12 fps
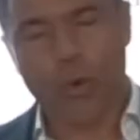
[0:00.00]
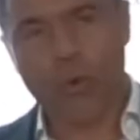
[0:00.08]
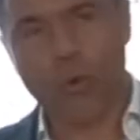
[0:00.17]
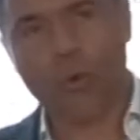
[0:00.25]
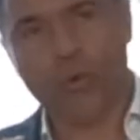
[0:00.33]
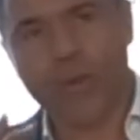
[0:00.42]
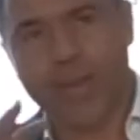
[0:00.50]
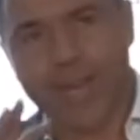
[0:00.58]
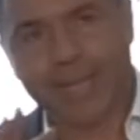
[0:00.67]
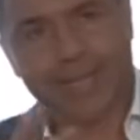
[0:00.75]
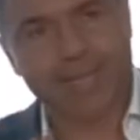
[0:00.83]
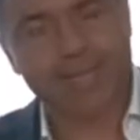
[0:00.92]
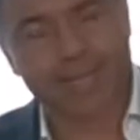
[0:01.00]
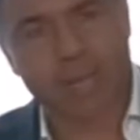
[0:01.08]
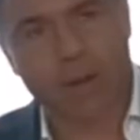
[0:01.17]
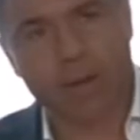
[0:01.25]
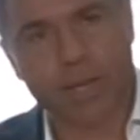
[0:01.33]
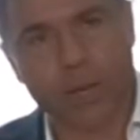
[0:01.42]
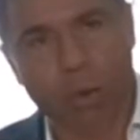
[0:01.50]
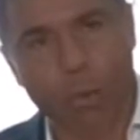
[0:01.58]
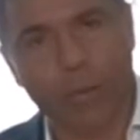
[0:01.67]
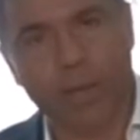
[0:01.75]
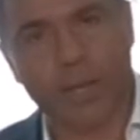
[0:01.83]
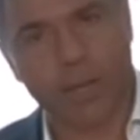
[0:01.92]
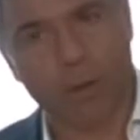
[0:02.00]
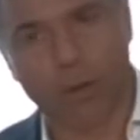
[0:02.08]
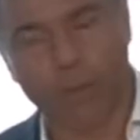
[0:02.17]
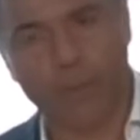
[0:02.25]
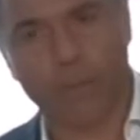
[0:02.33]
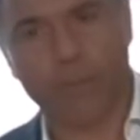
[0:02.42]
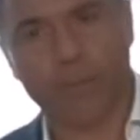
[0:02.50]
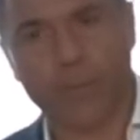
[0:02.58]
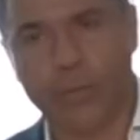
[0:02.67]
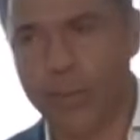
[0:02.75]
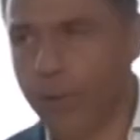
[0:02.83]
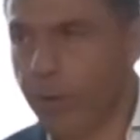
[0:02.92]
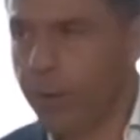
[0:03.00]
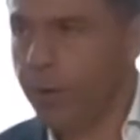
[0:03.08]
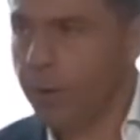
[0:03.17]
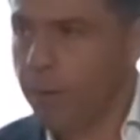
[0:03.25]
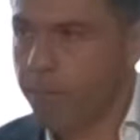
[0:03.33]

not necessarily only on the